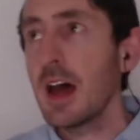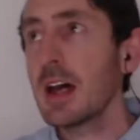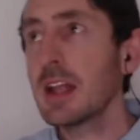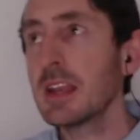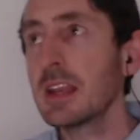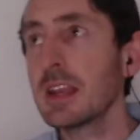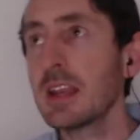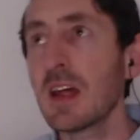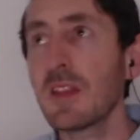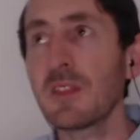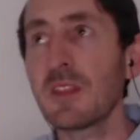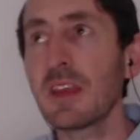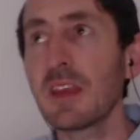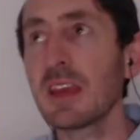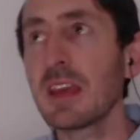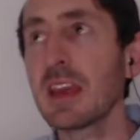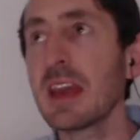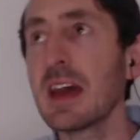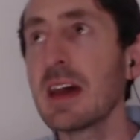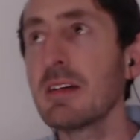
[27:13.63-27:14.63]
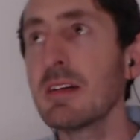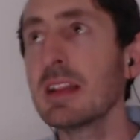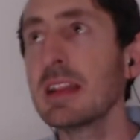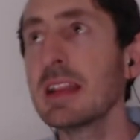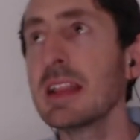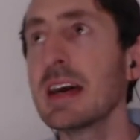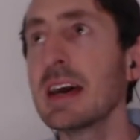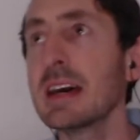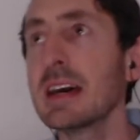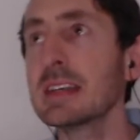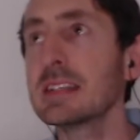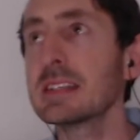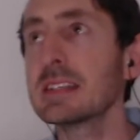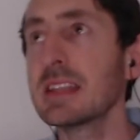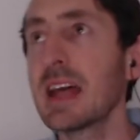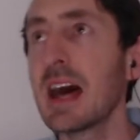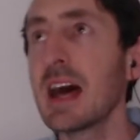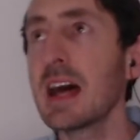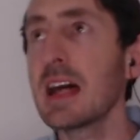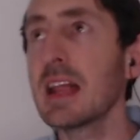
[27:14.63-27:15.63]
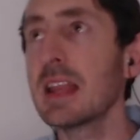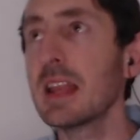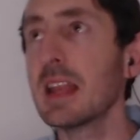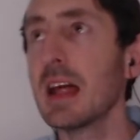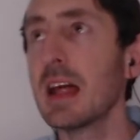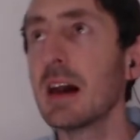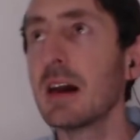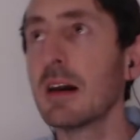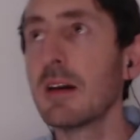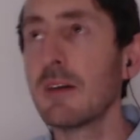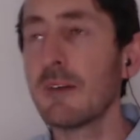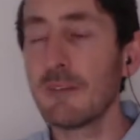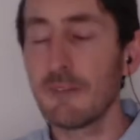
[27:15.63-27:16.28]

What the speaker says: and nothing ever lasts that long.